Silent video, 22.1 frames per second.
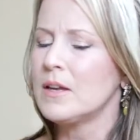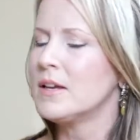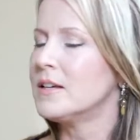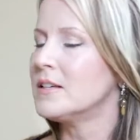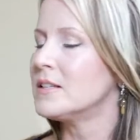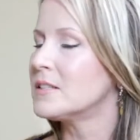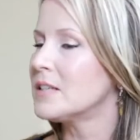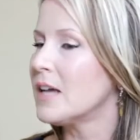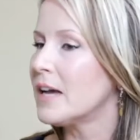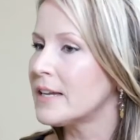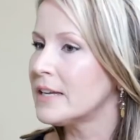
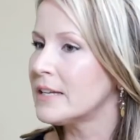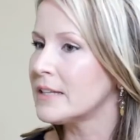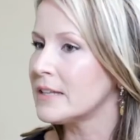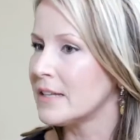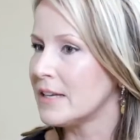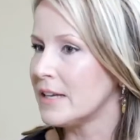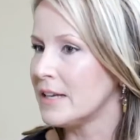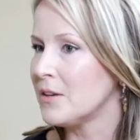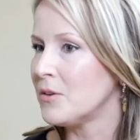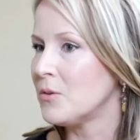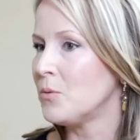
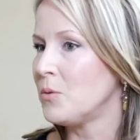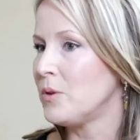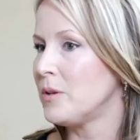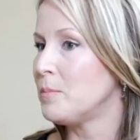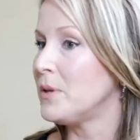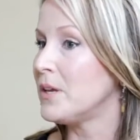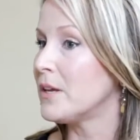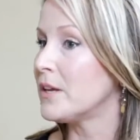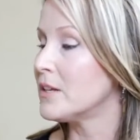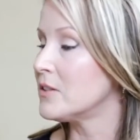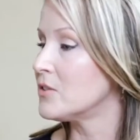Secondly, we'd
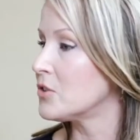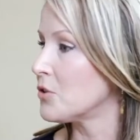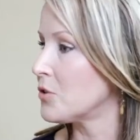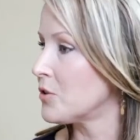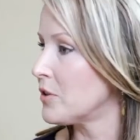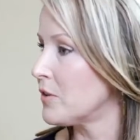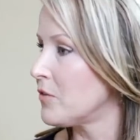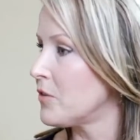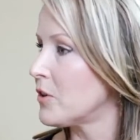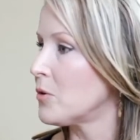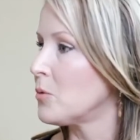be concerned
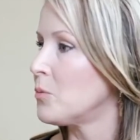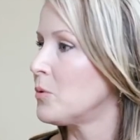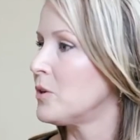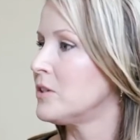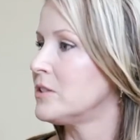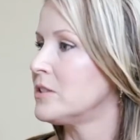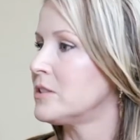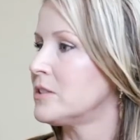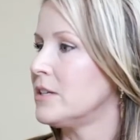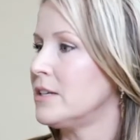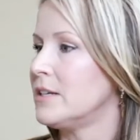if there
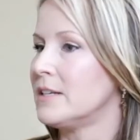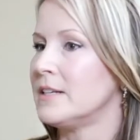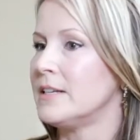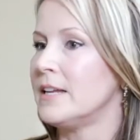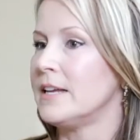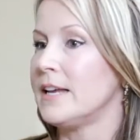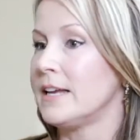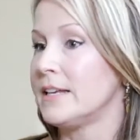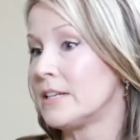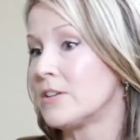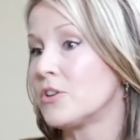was an
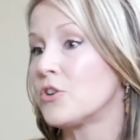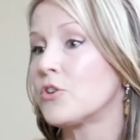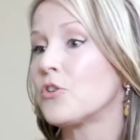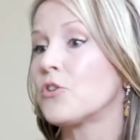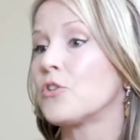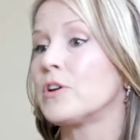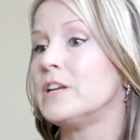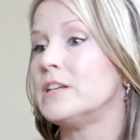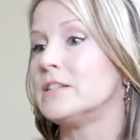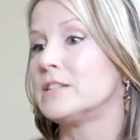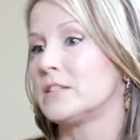
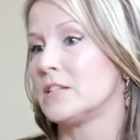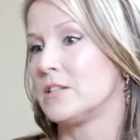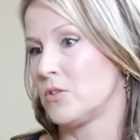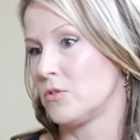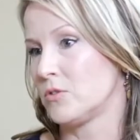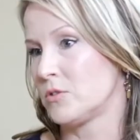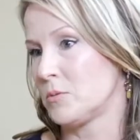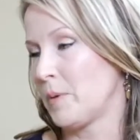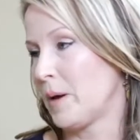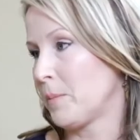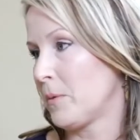increase in
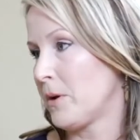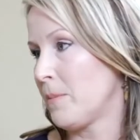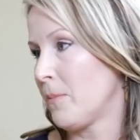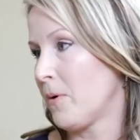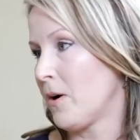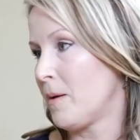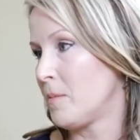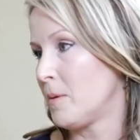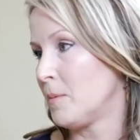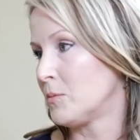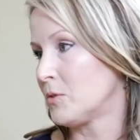those memory
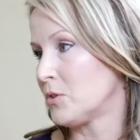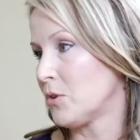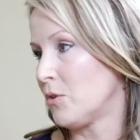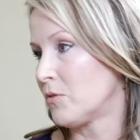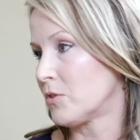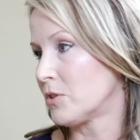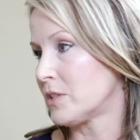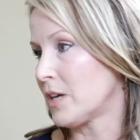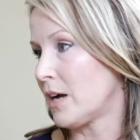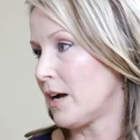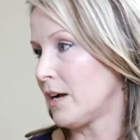problems
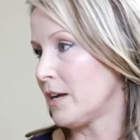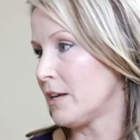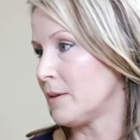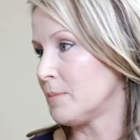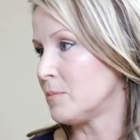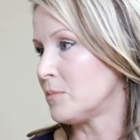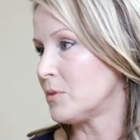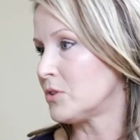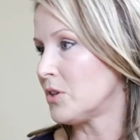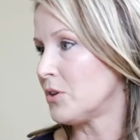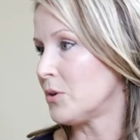over
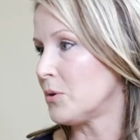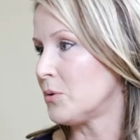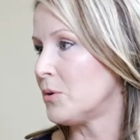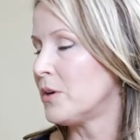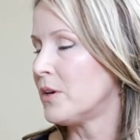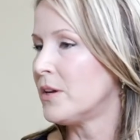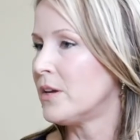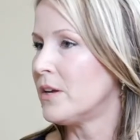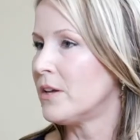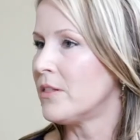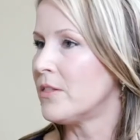time, so
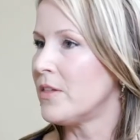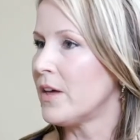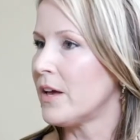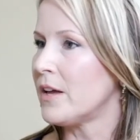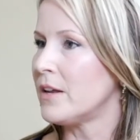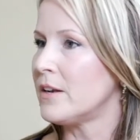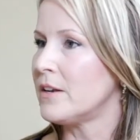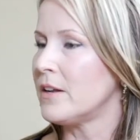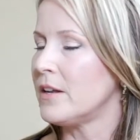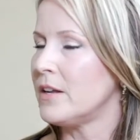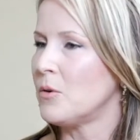
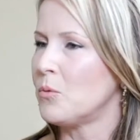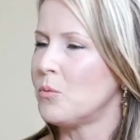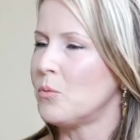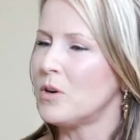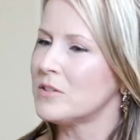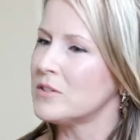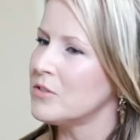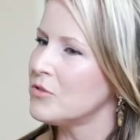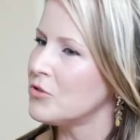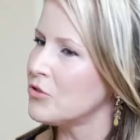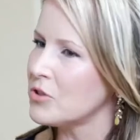that it
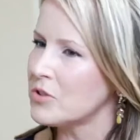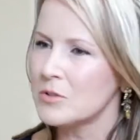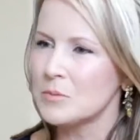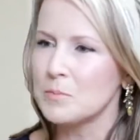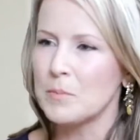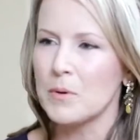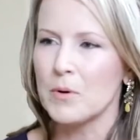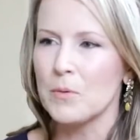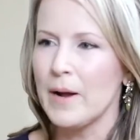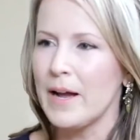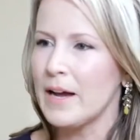wasn't just
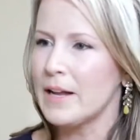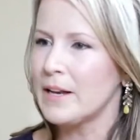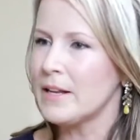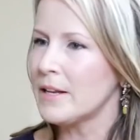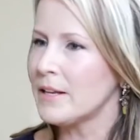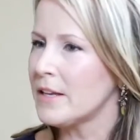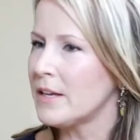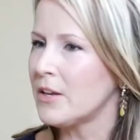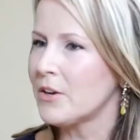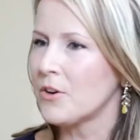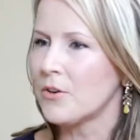
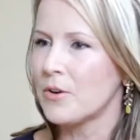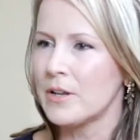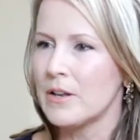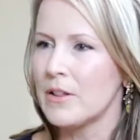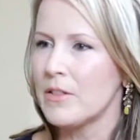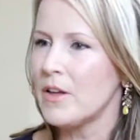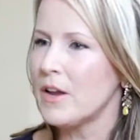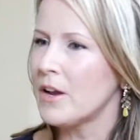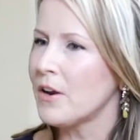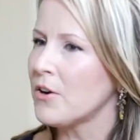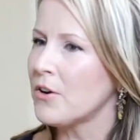sporadic here
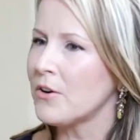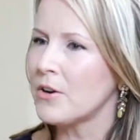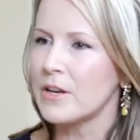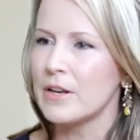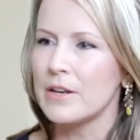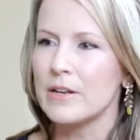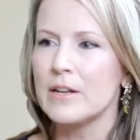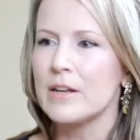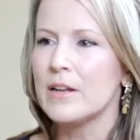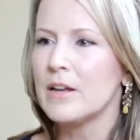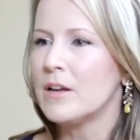and there
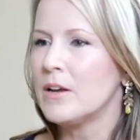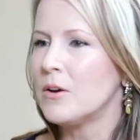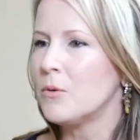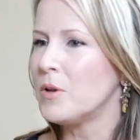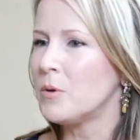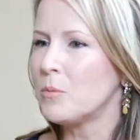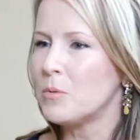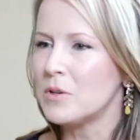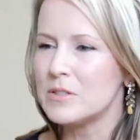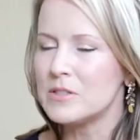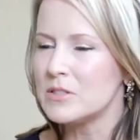and
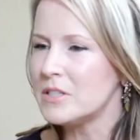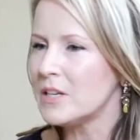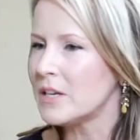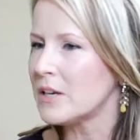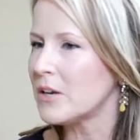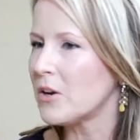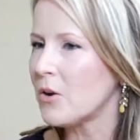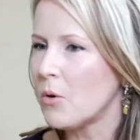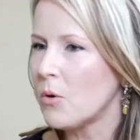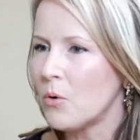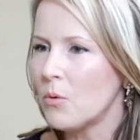we would see it
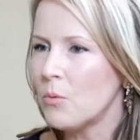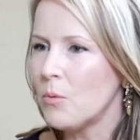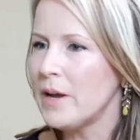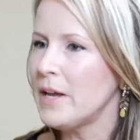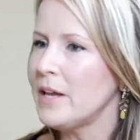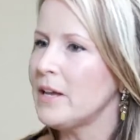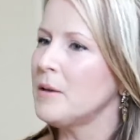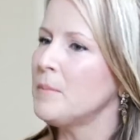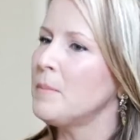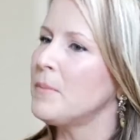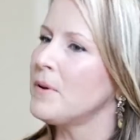go
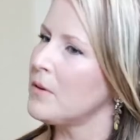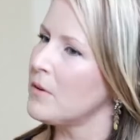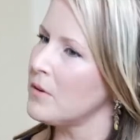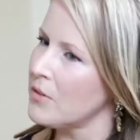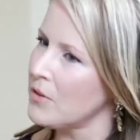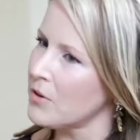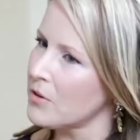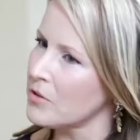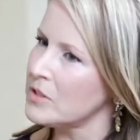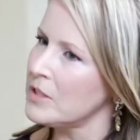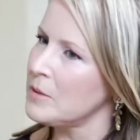away, but
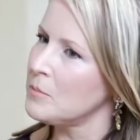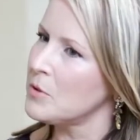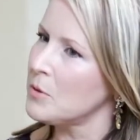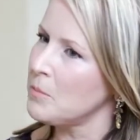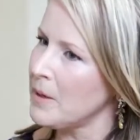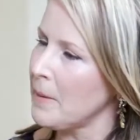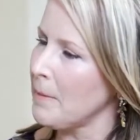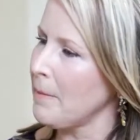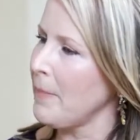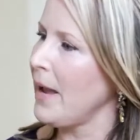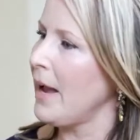there seemed to be
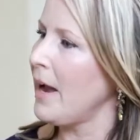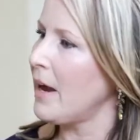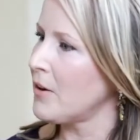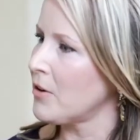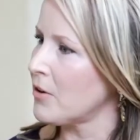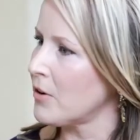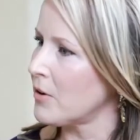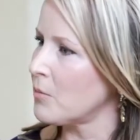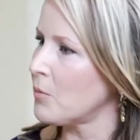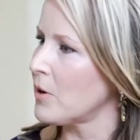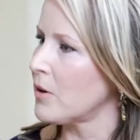a
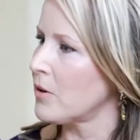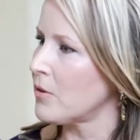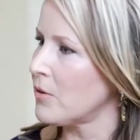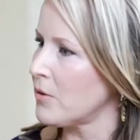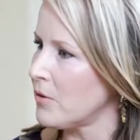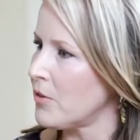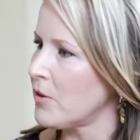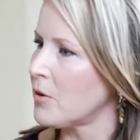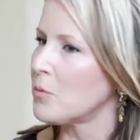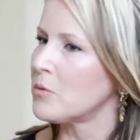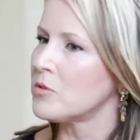pattern where
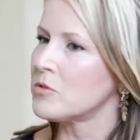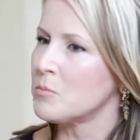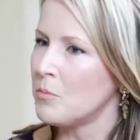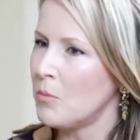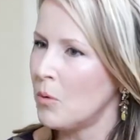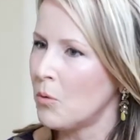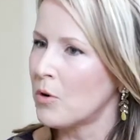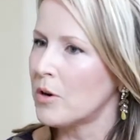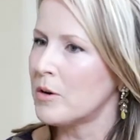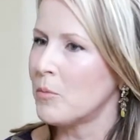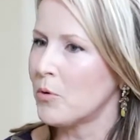there was
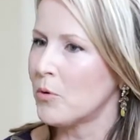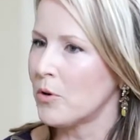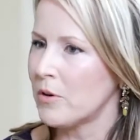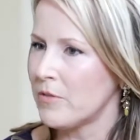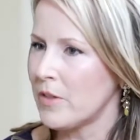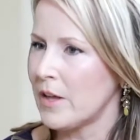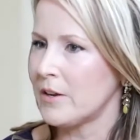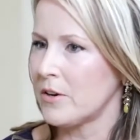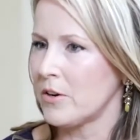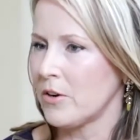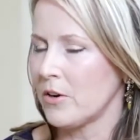more and more of
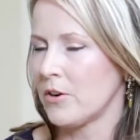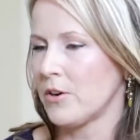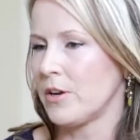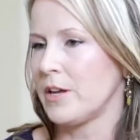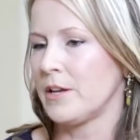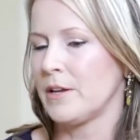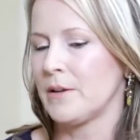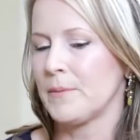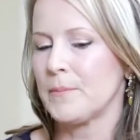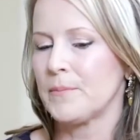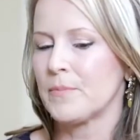that
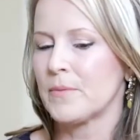occurring.